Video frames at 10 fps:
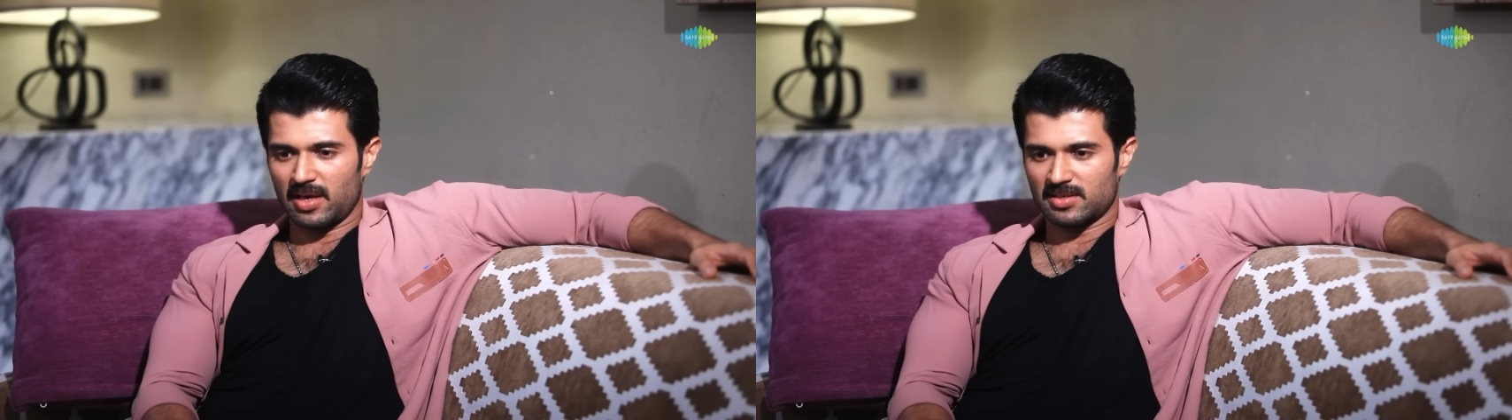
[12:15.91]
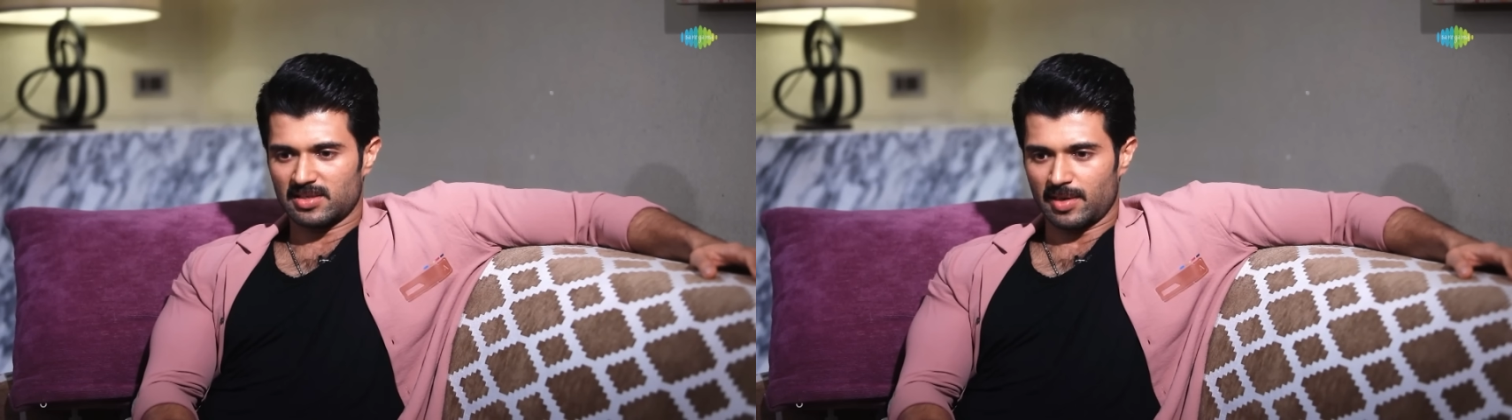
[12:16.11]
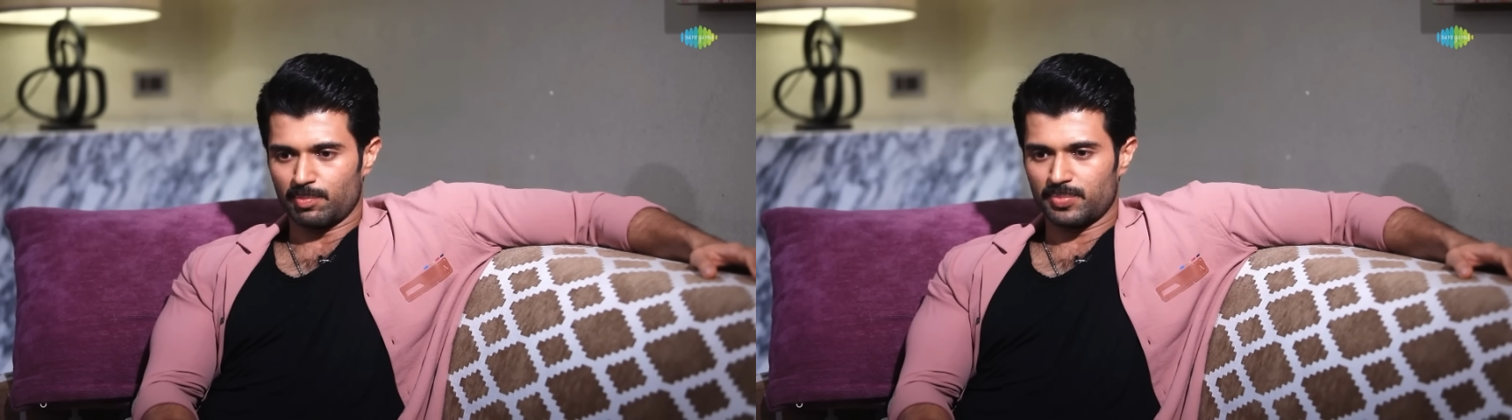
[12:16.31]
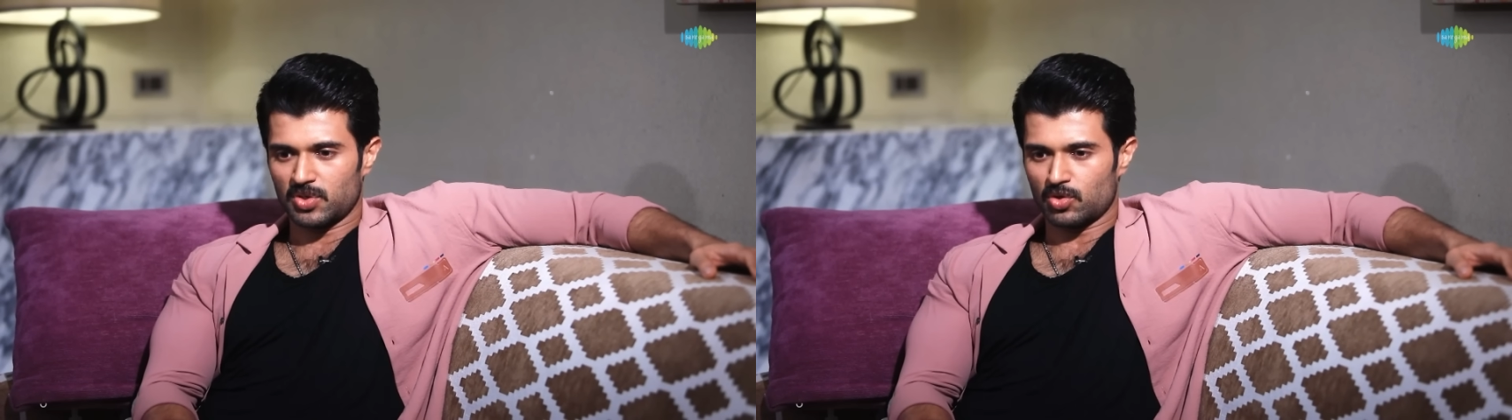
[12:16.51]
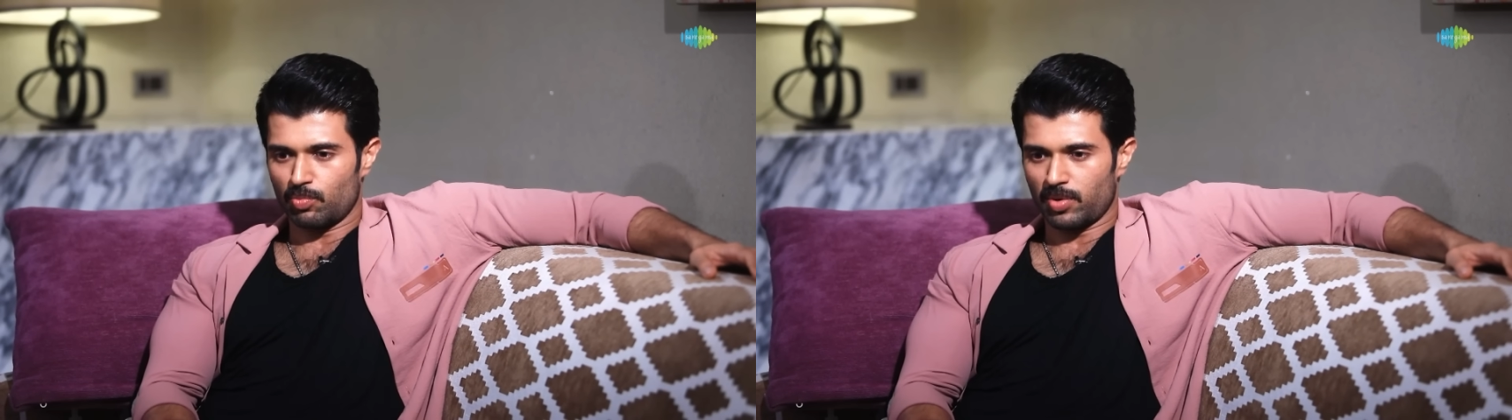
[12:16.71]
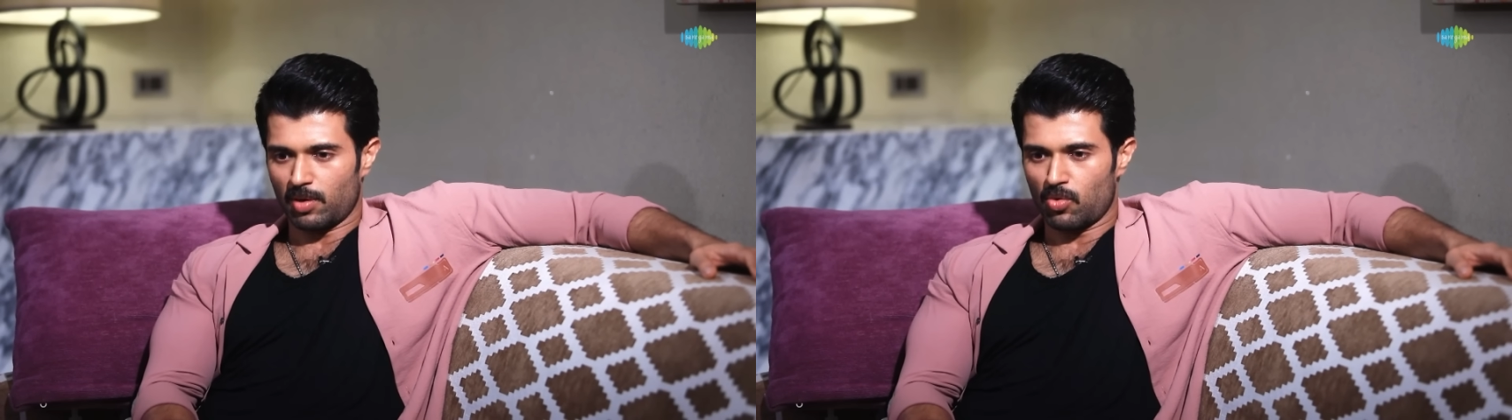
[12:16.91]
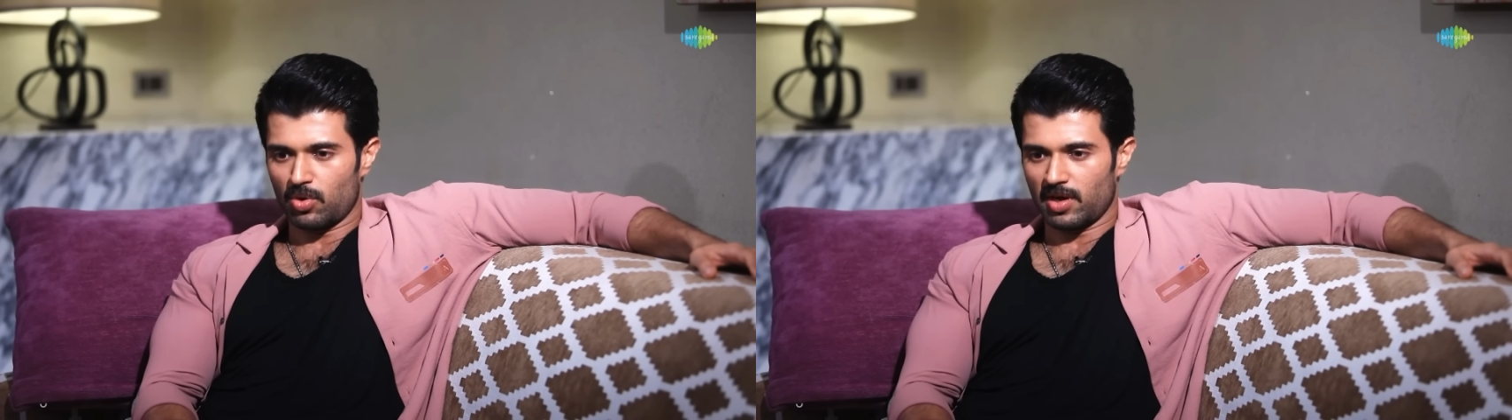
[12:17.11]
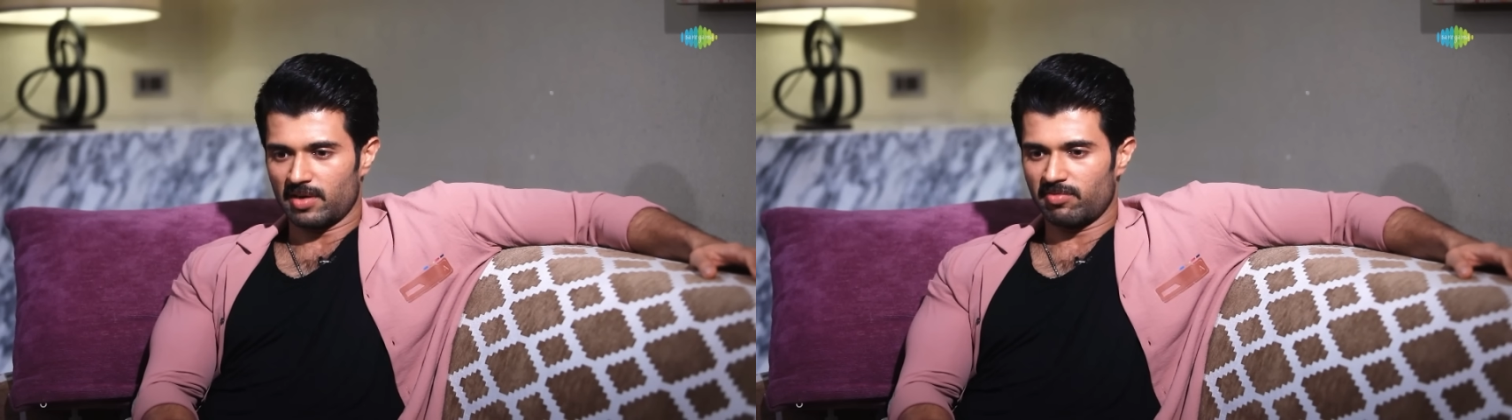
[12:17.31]
steps to
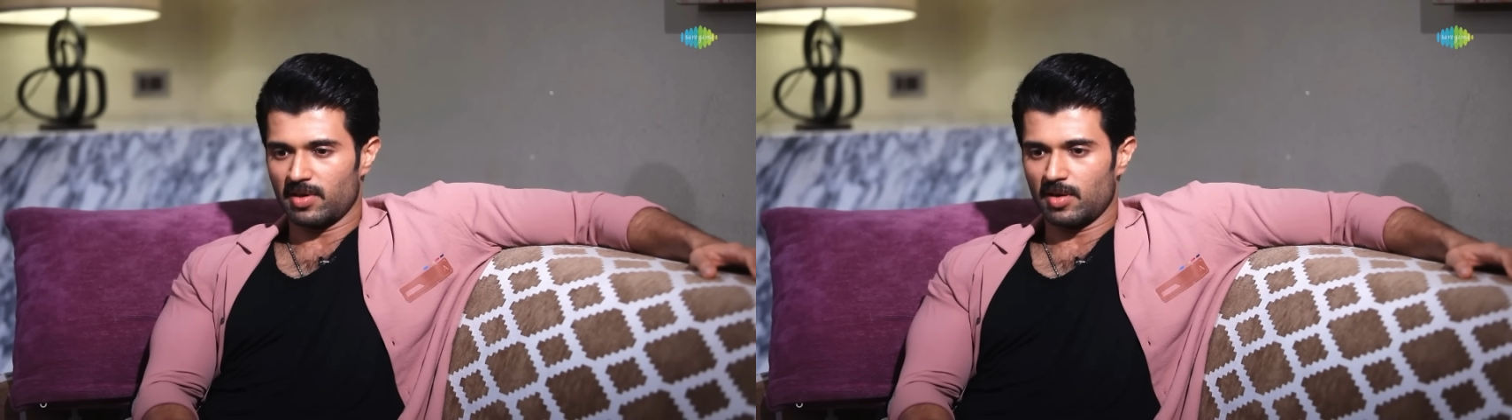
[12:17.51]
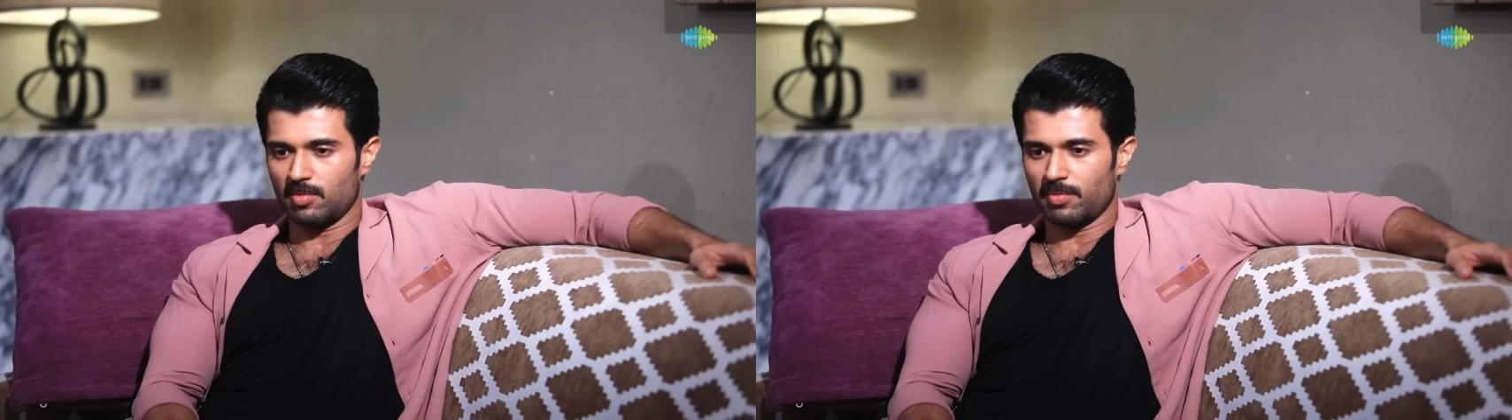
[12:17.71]
promote our film,